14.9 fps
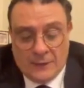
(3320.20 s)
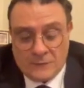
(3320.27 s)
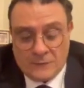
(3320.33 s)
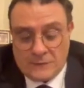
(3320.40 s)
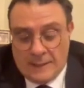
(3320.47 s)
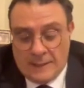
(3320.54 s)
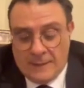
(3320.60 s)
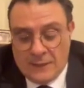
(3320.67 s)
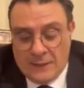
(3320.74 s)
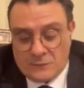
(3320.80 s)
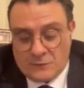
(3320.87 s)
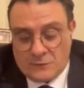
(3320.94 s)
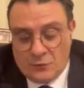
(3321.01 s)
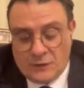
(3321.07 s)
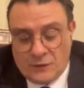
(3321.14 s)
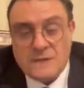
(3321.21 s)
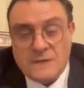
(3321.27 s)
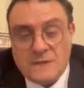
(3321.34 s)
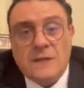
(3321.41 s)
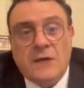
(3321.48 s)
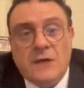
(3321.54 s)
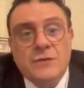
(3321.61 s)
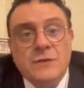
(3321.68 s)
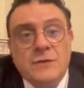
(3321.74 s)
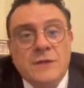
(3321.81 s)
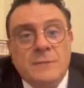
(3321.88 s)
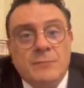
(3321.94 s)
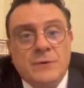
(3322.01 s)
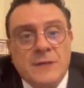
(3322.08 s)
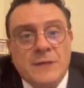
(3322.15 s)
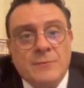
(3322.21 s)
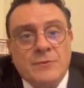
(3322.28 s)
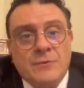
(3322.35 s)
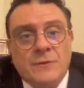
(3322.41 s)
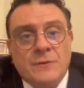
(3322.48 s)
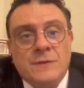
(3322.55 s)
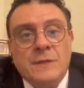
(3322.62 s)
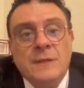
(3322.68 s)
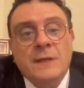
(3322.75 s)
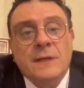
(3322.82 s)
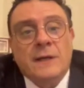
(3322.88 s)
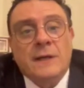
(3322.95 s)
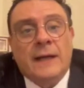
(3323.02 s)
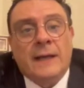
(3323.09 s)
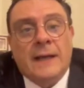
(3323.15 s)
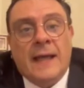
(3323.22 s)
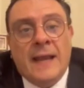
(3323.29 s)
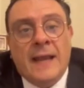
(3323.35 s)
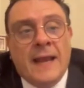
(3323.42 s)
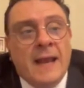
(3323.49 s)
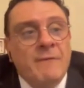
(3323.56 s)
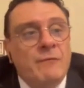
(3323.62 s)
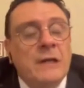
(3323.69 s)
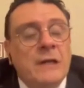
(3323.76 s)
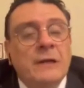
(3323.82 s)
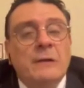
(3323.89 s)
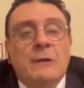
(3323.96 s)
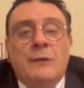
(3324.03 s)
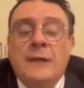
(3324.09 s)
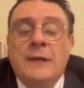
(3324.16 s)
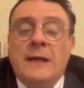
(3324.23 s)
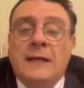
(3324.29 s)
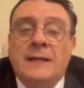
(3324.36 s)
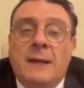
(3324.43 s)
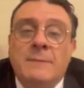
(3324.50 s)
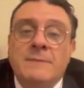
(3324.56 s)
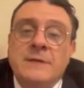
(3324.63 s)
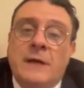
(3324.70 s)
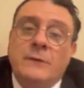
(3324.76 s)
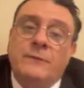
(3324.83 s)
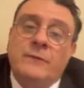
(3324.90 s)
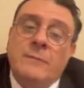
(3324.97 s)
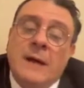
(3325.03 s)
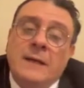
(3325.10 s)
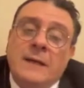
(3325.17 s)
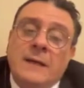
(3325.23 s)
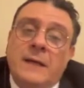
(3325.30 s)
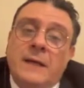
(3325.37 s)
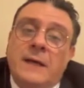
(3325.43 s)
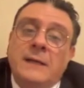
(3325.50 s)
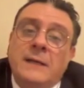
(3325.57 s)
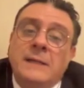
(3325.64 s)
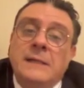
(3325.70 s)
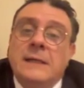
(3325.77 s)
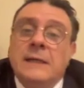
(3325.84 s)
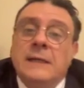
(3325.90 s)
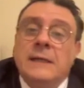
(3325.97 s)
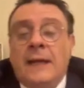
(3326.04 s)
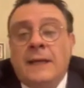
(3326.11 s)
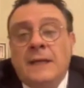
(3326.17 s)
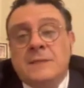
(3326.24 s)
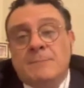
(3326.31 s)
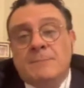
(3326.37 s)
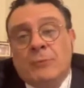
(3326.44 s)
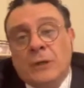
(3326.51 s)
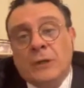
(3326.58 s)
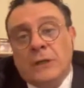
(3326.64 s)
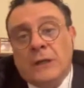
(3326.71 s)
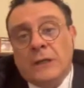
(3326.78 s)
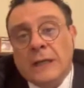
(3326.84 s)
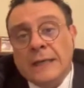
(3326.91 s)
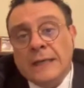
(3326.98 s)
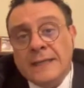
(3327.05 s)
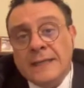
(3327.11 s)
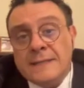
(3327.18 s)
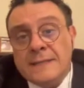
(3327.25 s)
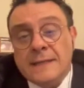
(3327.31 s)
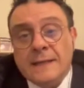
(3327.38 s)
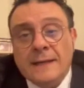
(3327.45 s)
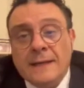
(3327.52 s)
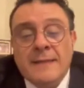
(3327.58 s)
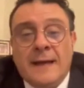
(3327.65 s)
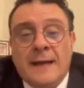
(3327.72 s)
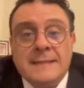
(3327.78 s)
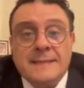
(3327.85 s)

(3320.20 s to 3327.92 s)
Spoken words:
about Turkey's intentions and perceptions. And every little thing that comes out from Ankara and its political elite that